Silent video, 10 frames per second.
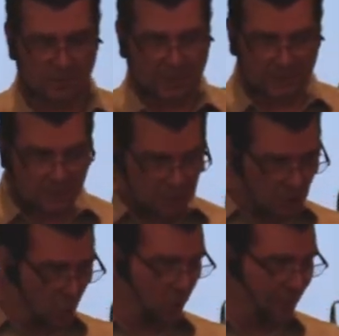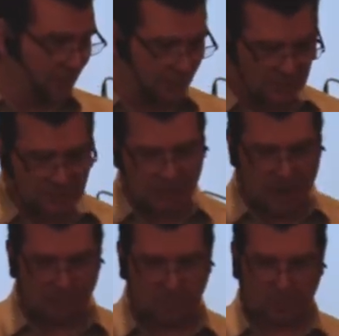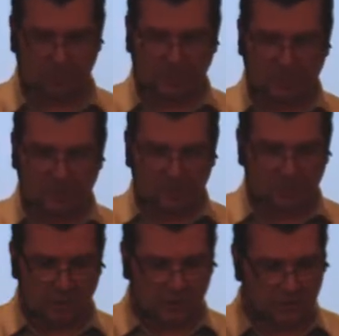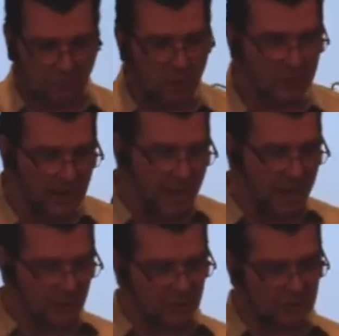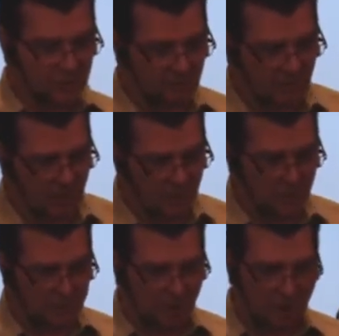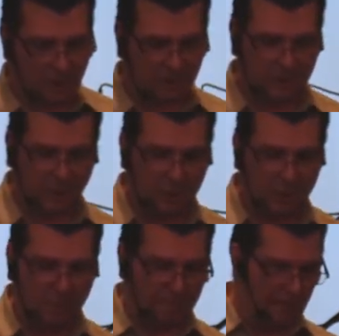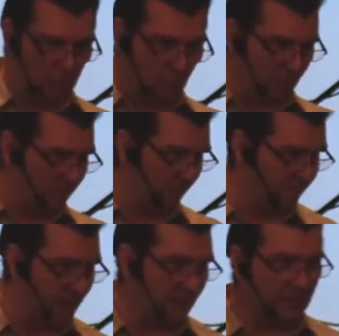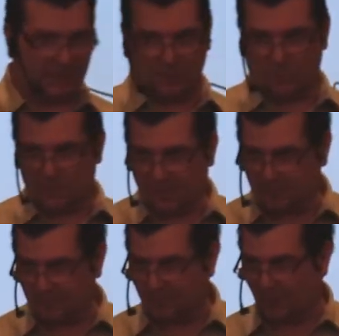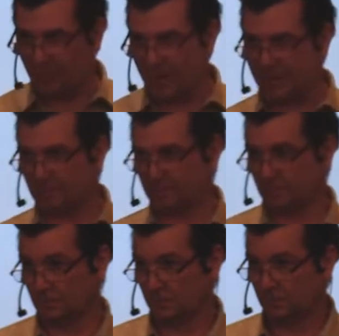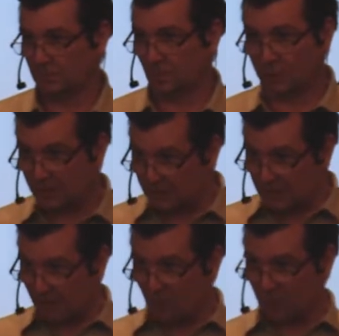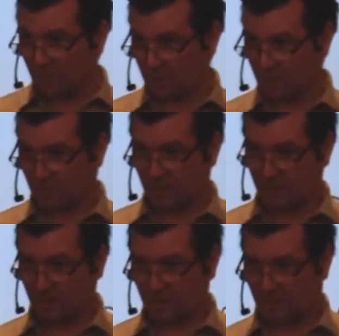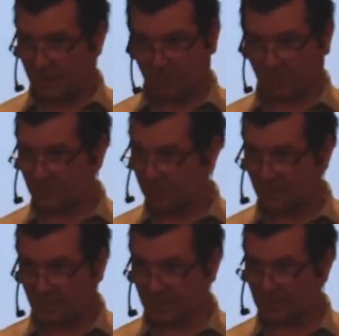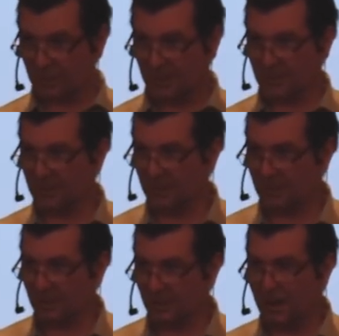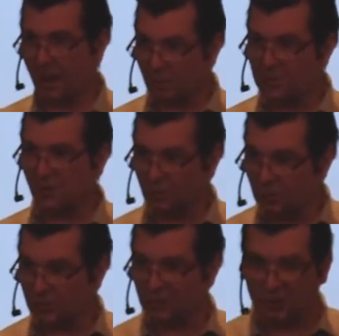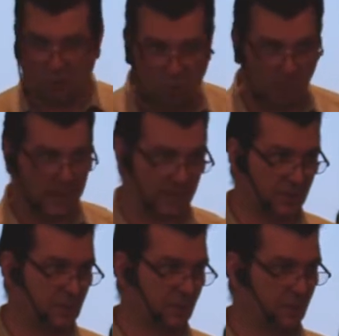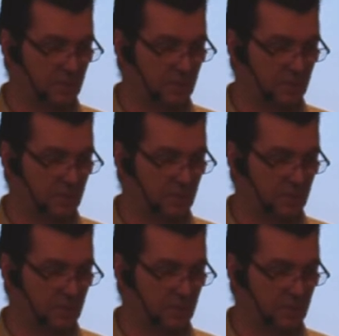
And this story is an example to us of what the agents of the kingdom of darkness can do to people when they're invited in and when they're given free reign. Once they take over, that person is in absolute torment.